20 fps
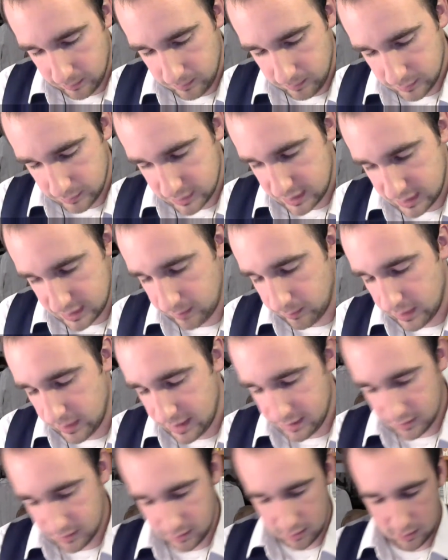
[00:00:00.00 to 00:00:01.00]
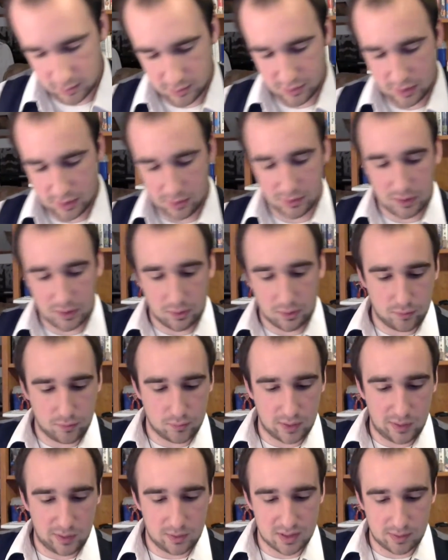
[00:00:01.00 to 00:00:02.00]
team base
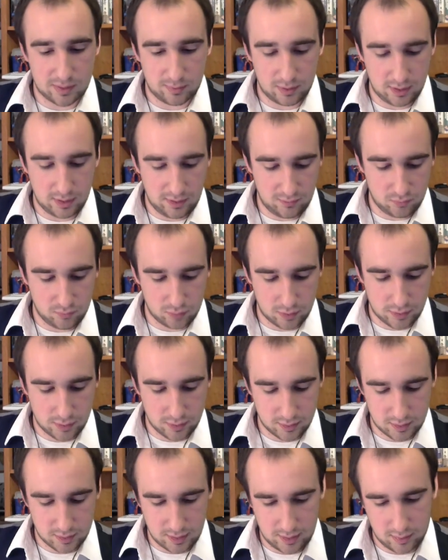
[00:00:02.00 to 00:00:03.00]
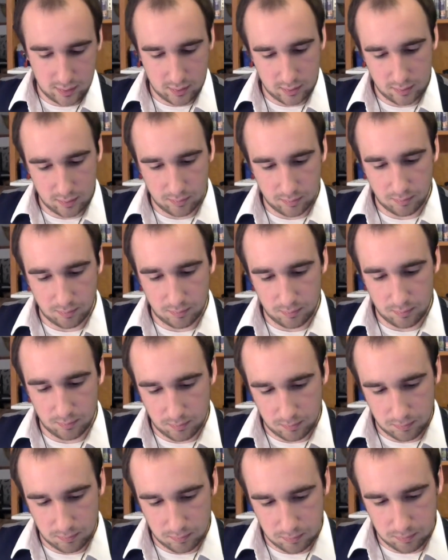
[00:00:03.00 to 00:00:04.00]
003, which I believe was either the
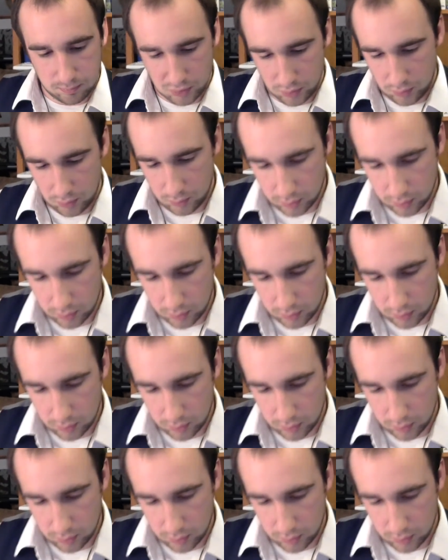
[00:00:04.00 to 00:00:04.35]
blue or